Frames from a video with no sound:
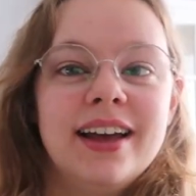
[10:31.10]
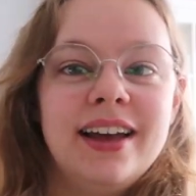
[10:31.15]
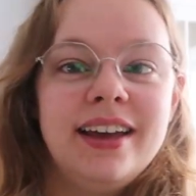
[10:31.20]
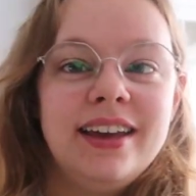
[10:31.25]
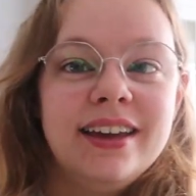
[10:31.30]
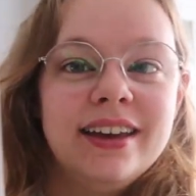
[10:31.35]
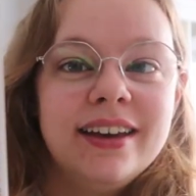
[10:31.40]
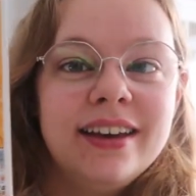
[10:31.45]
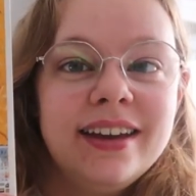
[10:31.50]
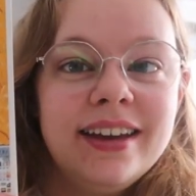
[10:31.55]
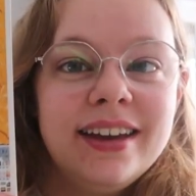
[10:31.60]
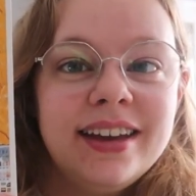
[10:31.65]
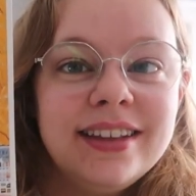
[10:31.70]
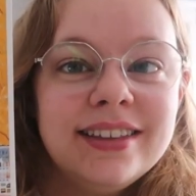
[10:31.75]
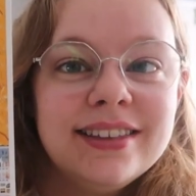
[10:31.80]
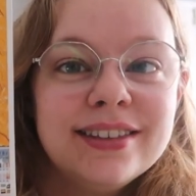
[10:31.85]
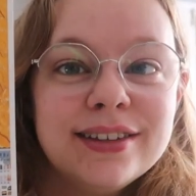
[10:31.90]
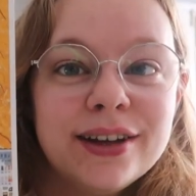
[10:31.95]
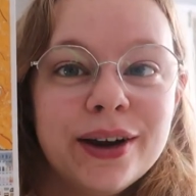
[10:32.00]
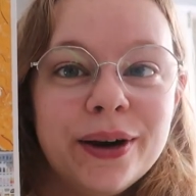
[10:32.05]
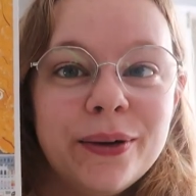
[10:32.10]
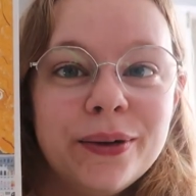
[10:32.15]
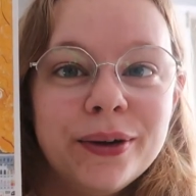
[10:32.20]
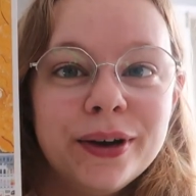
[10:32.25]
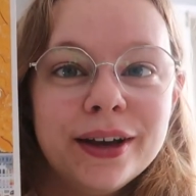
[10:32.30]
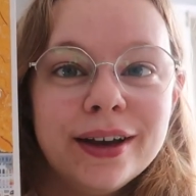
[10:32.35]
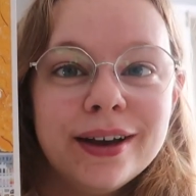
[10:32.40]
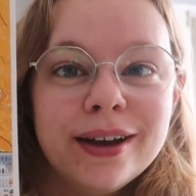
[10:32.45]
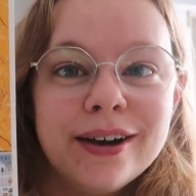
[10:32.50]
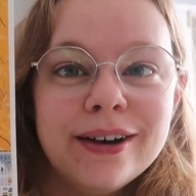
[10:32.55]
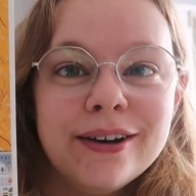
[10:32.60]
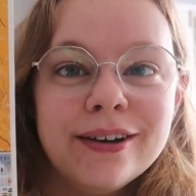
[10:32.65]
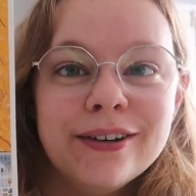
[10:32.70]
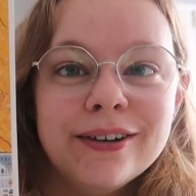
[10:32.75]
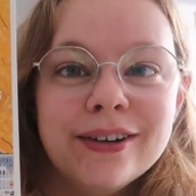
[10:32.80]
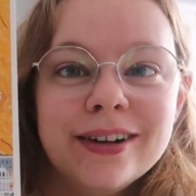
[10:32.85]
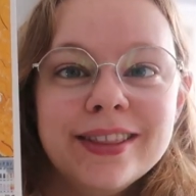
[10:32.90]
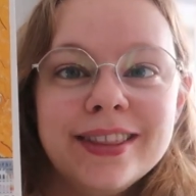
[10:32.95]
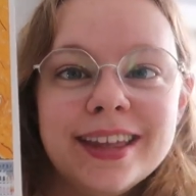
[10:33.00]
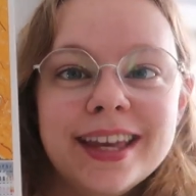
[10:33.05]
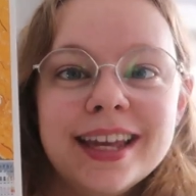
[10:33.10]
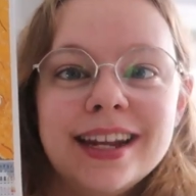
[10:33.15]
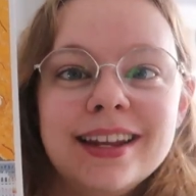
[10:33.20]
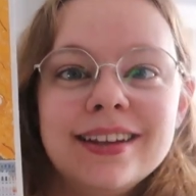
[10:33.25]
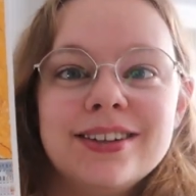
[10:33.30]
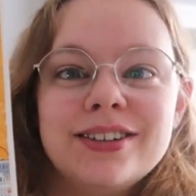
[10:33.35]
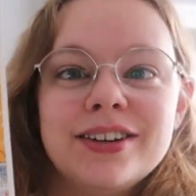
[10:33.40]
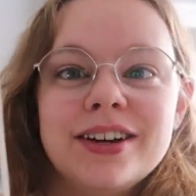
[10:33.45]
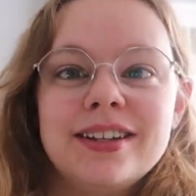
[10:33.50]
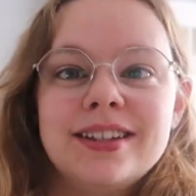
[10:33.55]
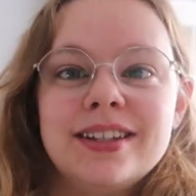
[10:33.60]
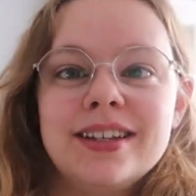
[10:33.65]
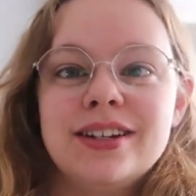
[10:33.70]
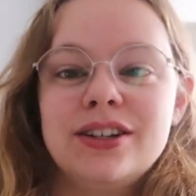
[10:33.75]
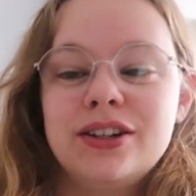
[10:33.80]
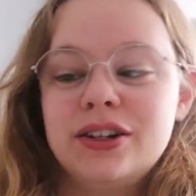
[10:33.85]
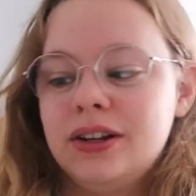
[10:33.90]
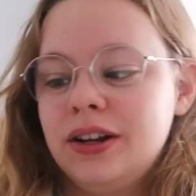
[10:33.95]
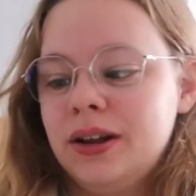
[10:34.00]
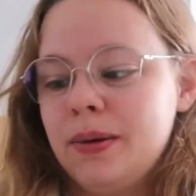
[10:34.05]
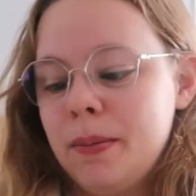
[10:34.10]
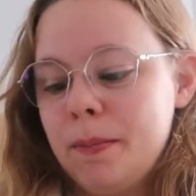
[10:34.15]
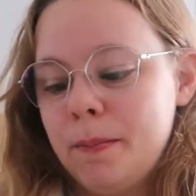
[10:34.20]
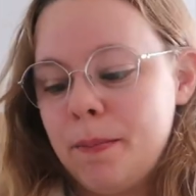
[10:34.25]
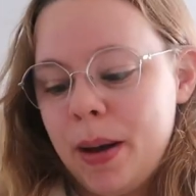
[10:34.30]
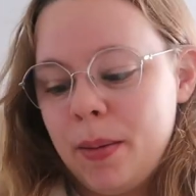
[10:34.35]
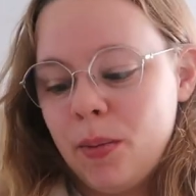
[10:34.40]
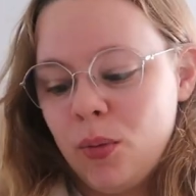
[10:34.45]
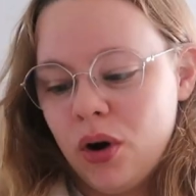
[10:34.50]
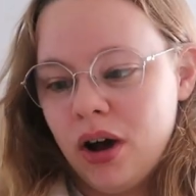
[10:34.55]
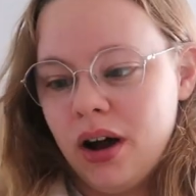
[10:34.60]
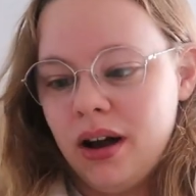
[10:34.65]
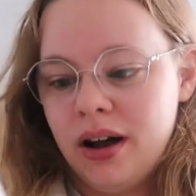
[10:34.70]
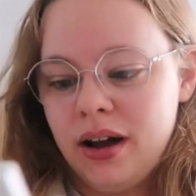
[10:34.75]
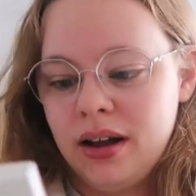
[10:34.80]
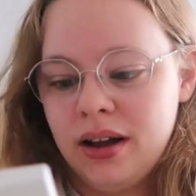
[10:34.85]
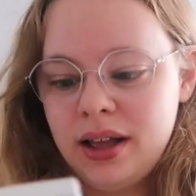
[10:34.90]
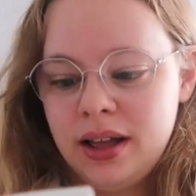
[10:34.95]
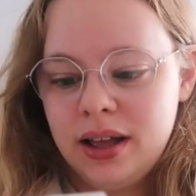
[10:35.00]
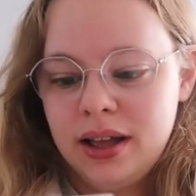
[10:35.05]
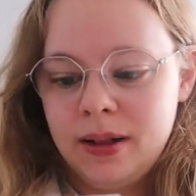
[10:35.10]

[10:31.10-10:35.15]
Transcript: A Year in Tokyo, the illustrated memoir